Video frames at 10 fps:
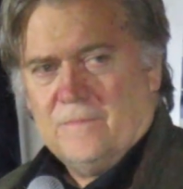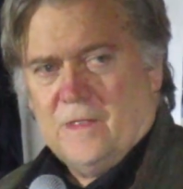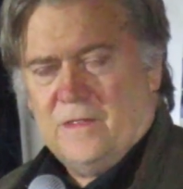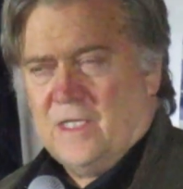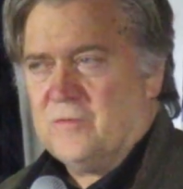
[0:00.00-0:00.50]

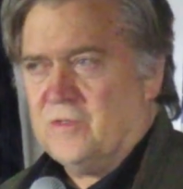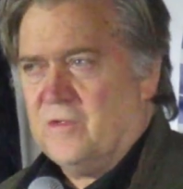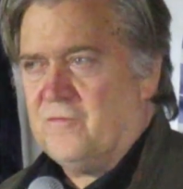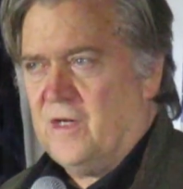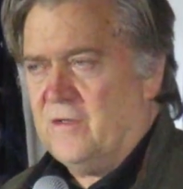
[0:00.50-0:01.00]
And that's what
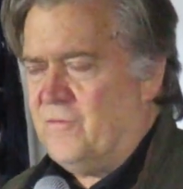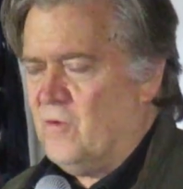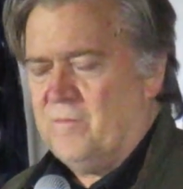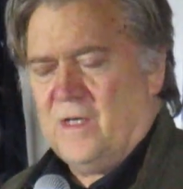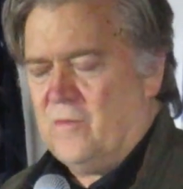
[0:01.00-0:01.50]
they're fighting
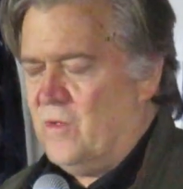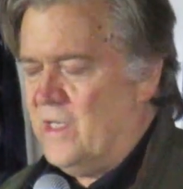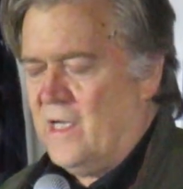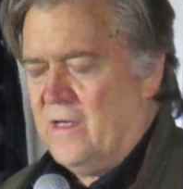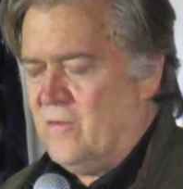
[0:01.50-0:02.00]
for. By the
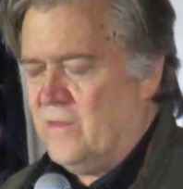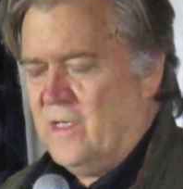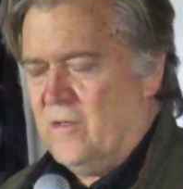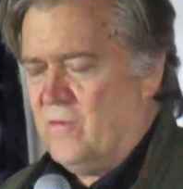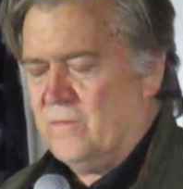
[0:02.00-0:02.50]
way, I
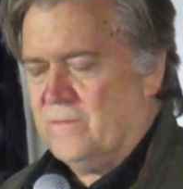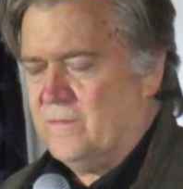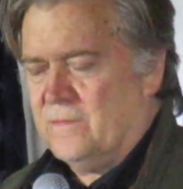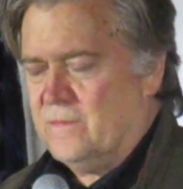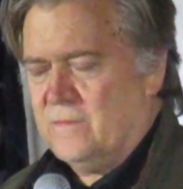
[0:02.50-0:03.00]
don't
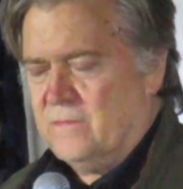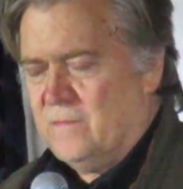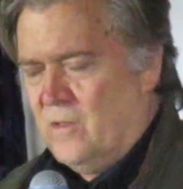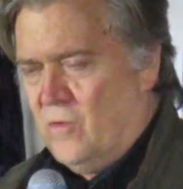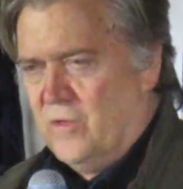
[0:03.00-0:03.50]

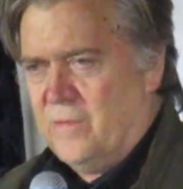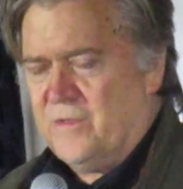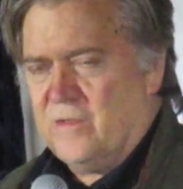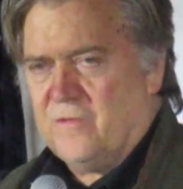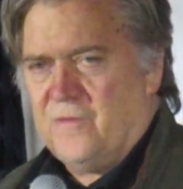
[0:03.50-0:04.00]
hold up
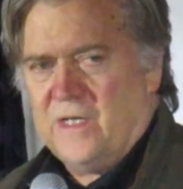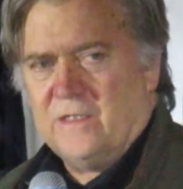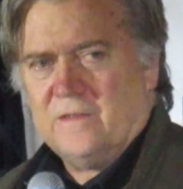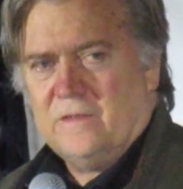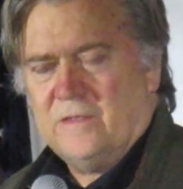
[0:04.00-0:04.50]
to their
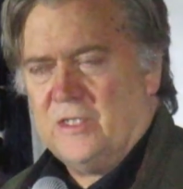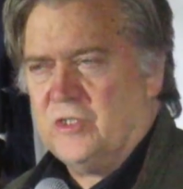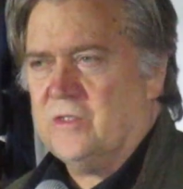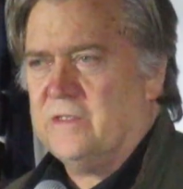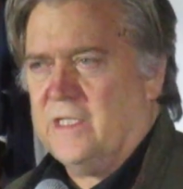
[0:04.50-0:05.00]
fighting. They
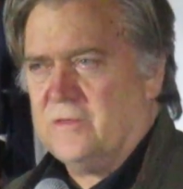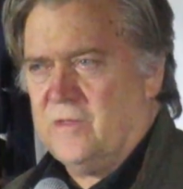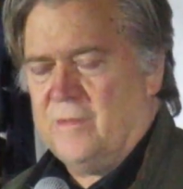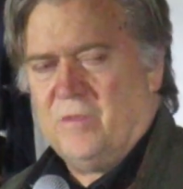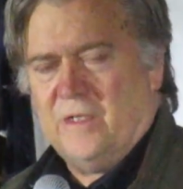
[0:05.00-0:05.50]
should. That's
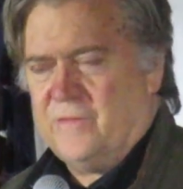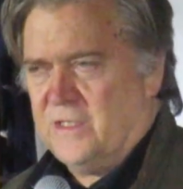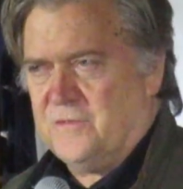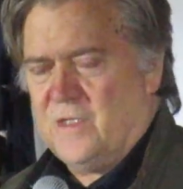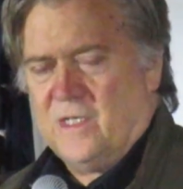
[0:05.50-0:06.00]
what they believe.
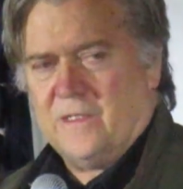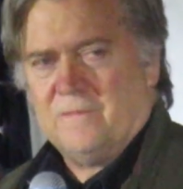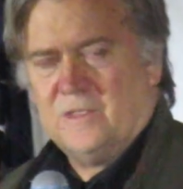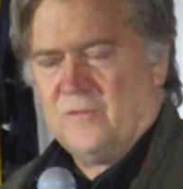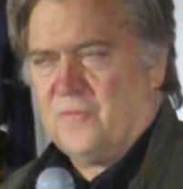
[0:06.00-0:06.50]
That's
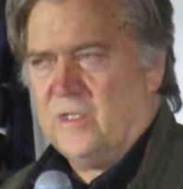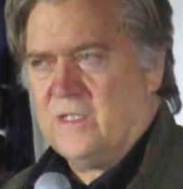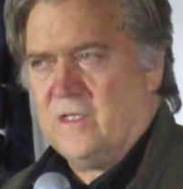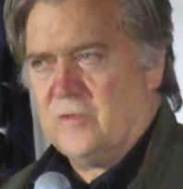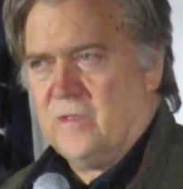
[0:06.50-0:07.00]
fine. It's a free
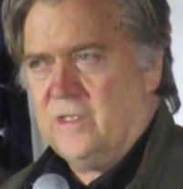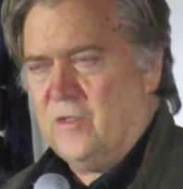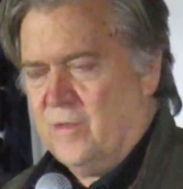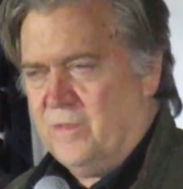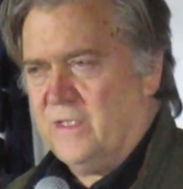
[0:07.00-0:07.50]
country.
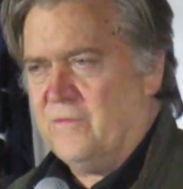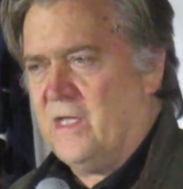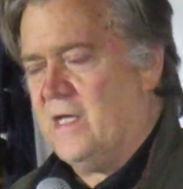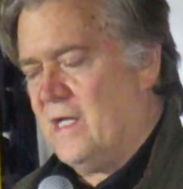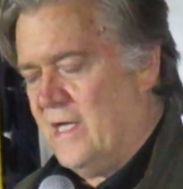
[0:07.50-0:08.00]
You can believe
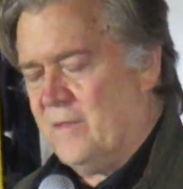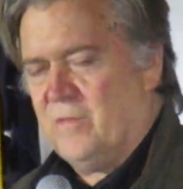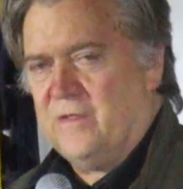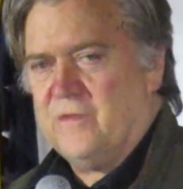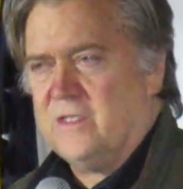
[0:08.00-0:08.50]
that. I can
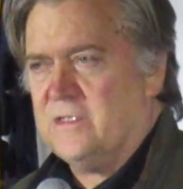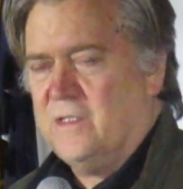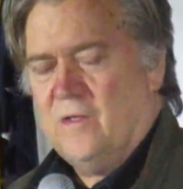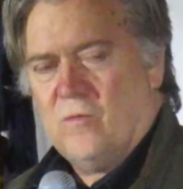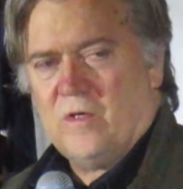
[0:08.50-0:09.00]
believe this.
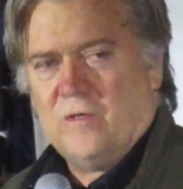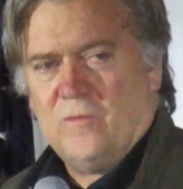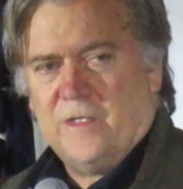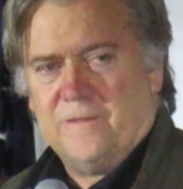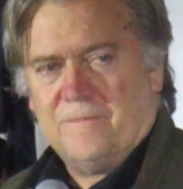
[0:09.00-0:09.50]
We're going to
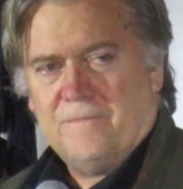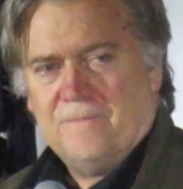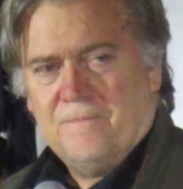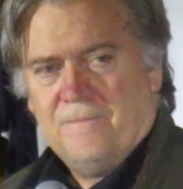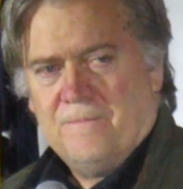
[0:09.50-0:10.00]
win.
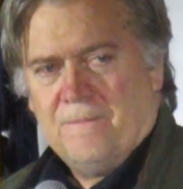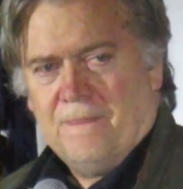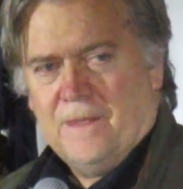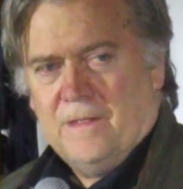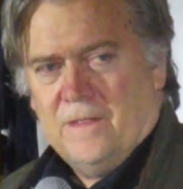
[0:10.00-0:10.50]

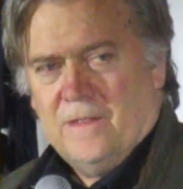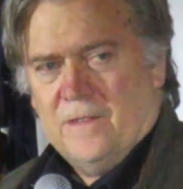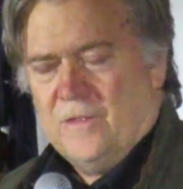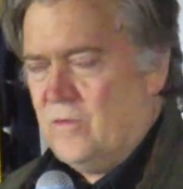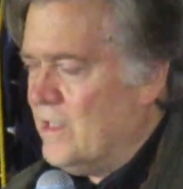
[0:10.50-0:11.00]

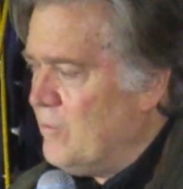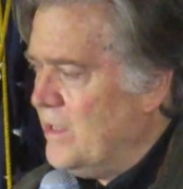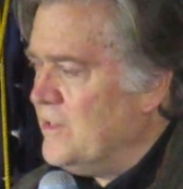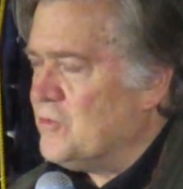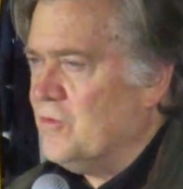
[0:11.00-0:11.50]

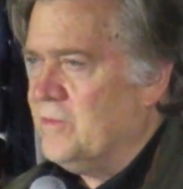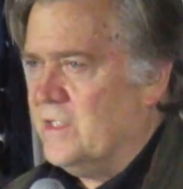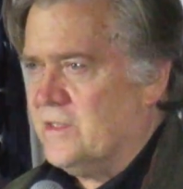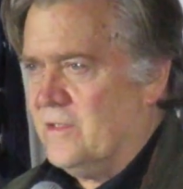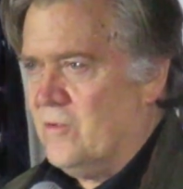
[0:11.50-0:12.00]
Everybody in this room
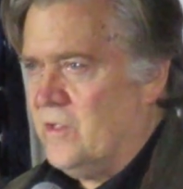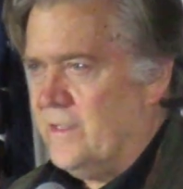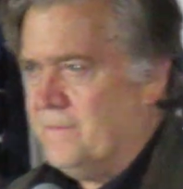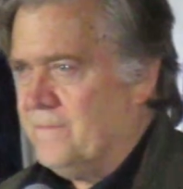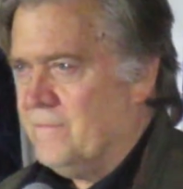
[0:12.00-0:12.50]
doesn't
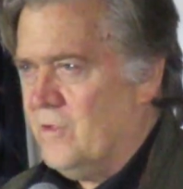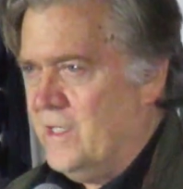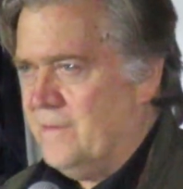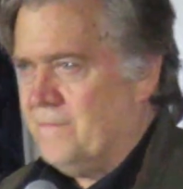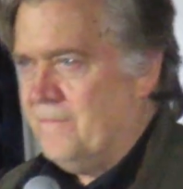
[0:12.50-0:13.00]
agree,
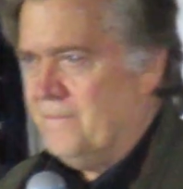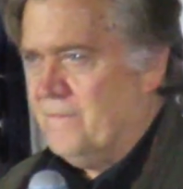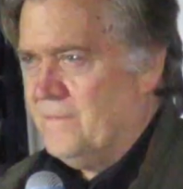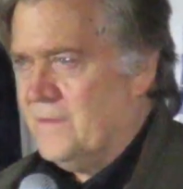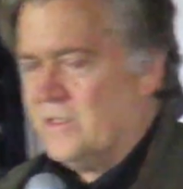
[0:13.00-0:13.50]
right?
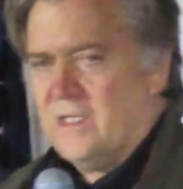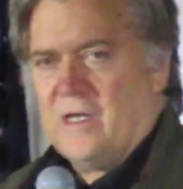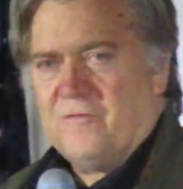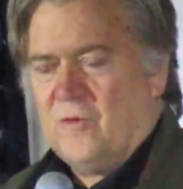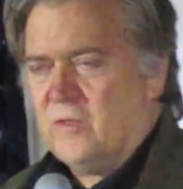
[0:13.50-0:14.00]
There's a lot of